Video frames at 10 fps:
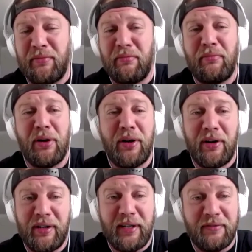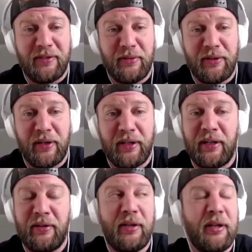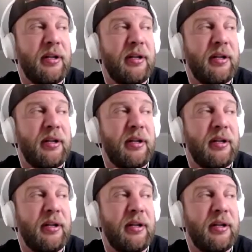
murdered in DFW right now.